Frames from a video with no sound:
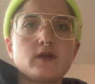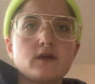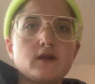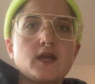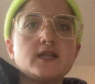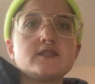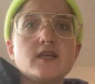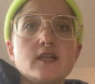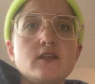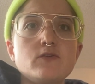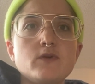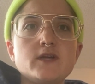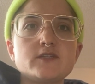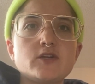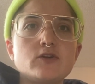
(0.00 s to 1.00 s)

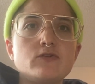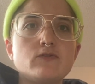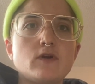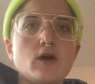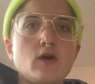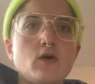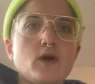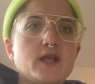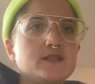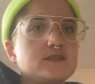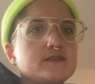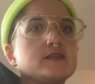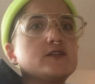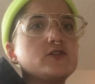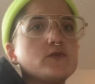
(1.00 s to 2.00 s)
continuing to grow and
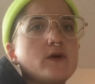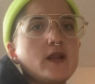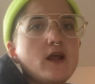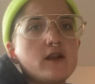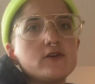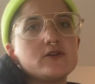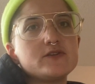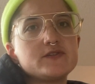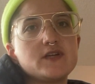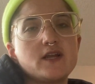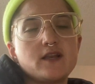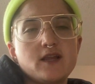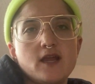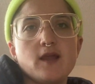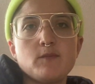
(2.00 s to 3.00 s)
situate
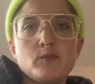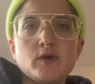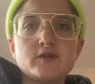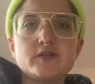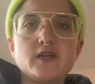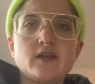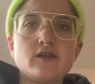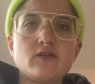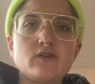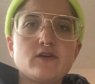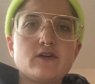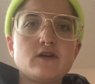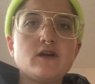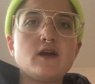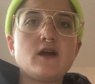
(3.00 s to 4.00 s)
understanding in
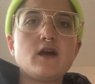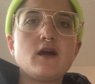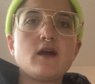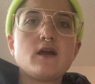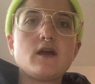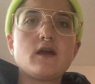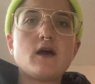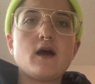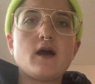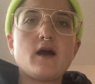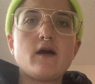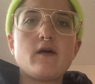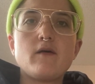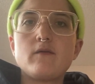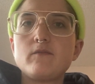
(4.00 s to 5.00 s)
particular
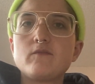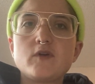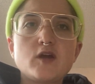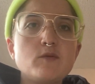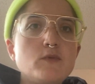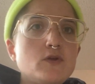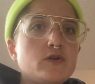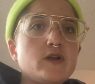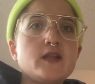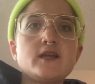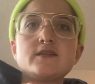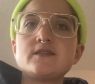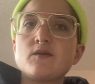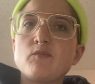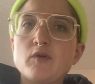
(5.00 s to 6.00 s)

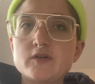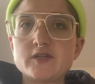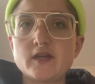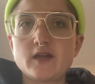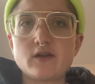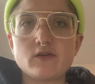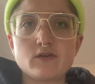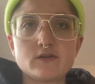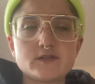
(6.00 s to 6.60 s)
communities, in particular